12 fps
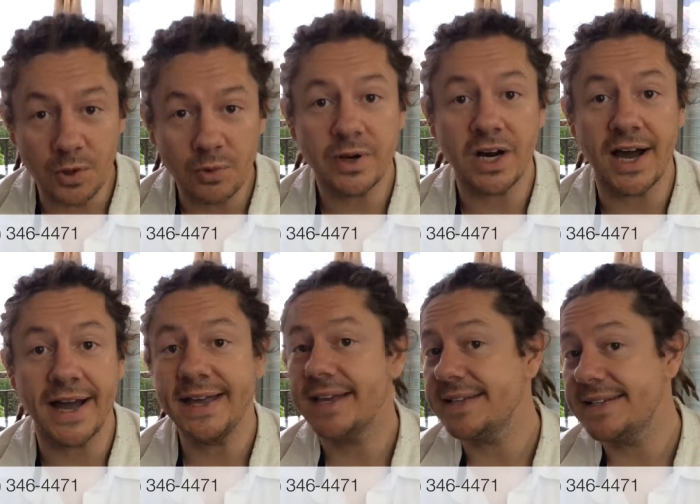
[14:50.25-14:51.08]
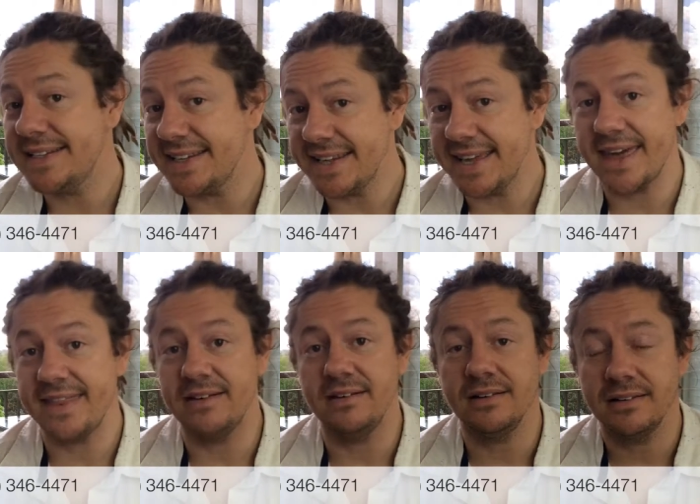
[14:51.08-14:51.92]
you and I
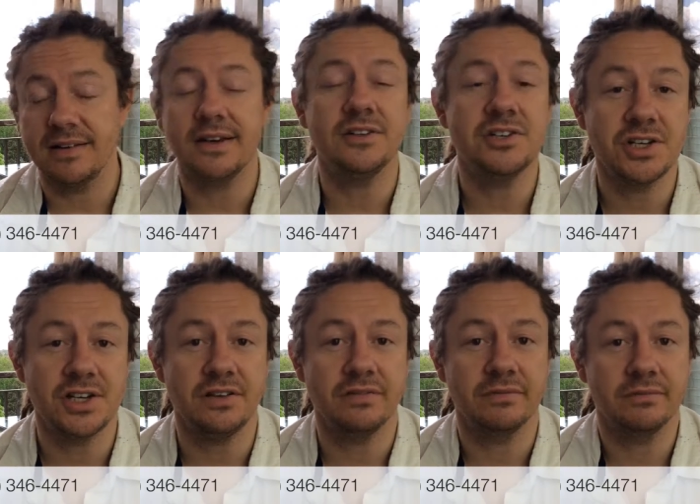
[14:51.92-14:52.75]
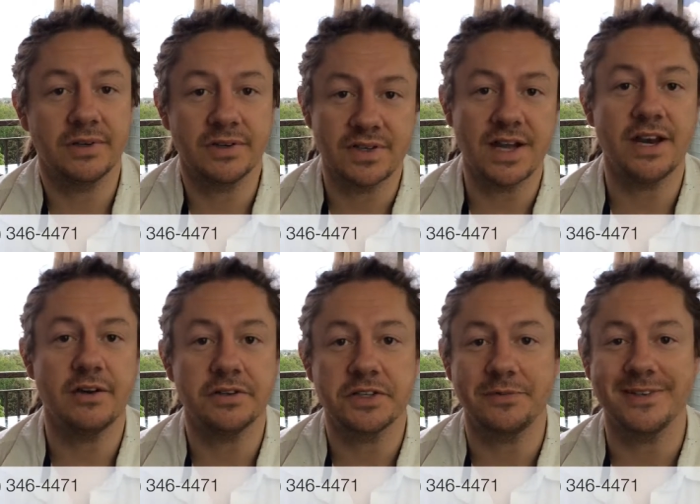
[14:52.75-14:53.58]
together can achieve because I know
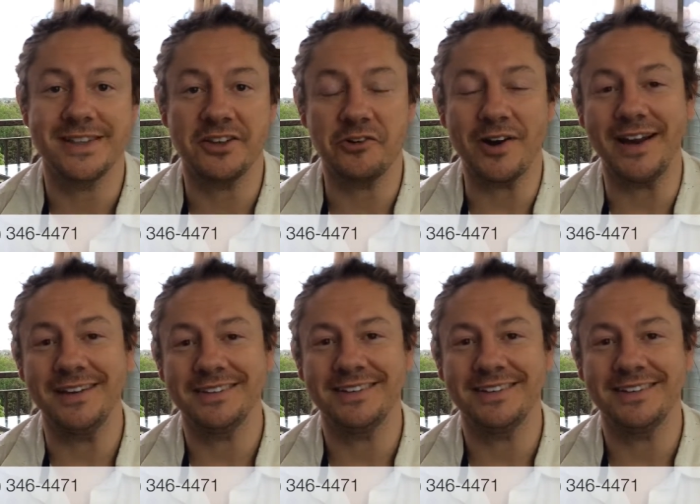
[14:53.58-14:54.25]
it's going to be something great.